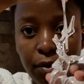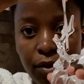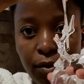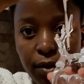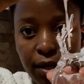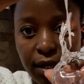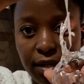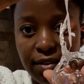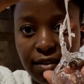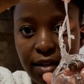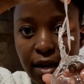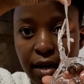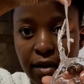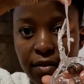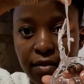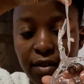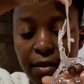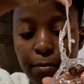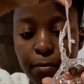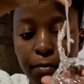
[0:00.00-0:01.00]
You can
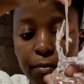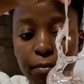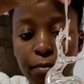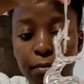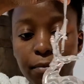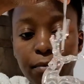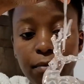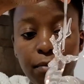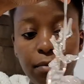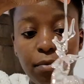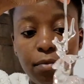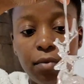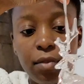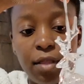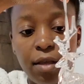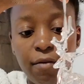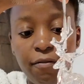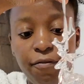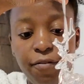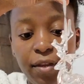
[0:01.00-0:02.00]
stand them,
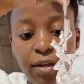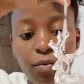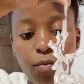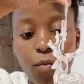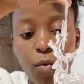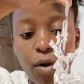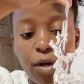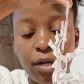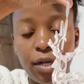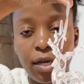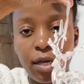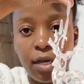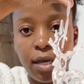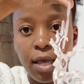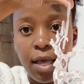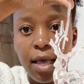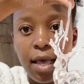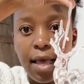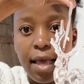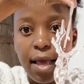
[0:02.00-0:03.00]
their feet work,
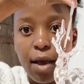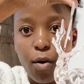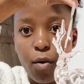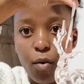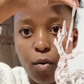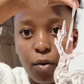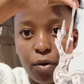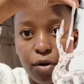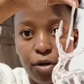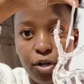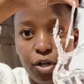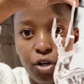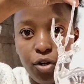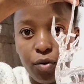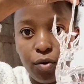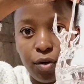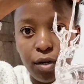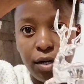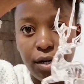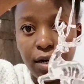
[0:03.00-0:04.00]
or you
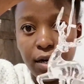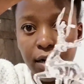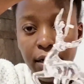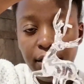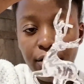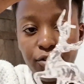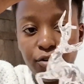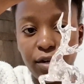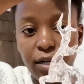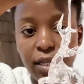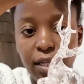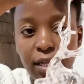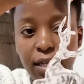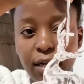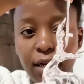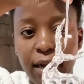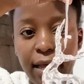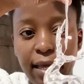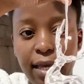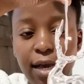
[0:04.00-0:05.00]
could literally
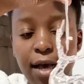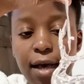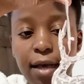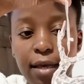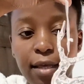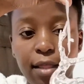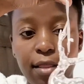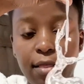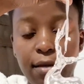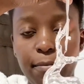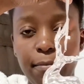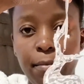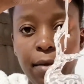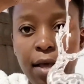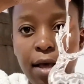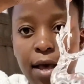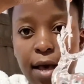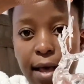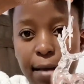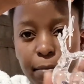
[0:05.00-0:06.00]
like hang them.
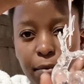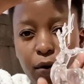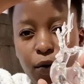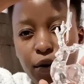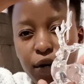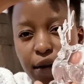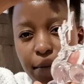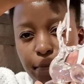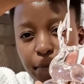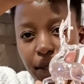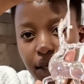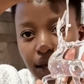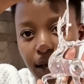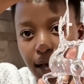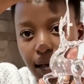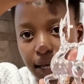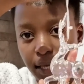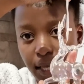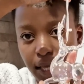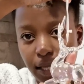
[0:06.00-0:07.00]
I'm gonna be
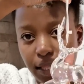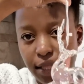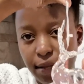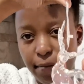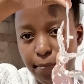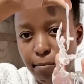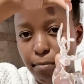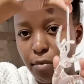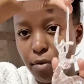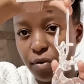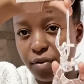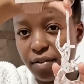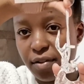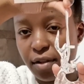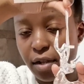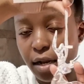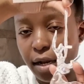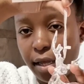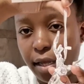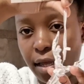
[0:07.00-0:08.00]
hanging them
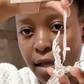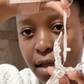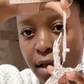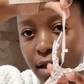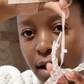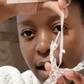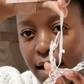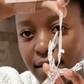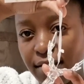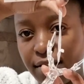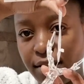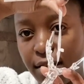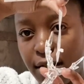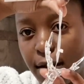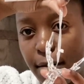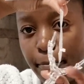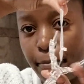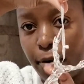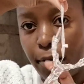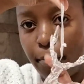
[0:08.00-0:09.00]
mostly as
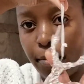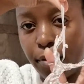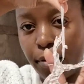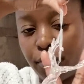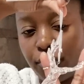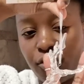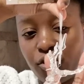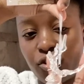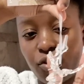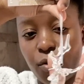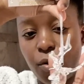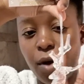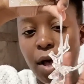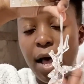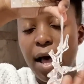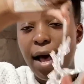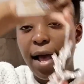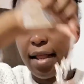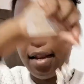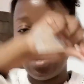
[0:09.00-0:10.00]
bobos. So
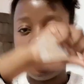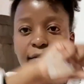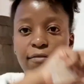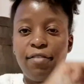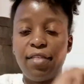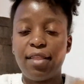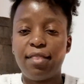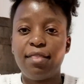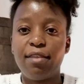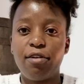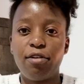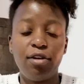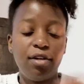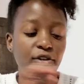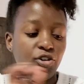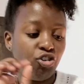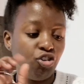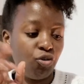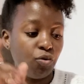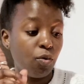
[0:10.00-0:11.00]
I love that they're
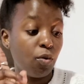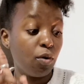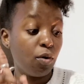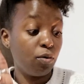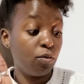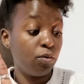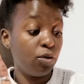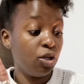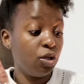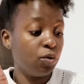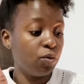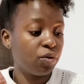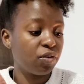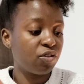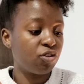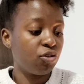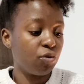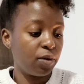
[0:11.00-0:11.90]
dual use.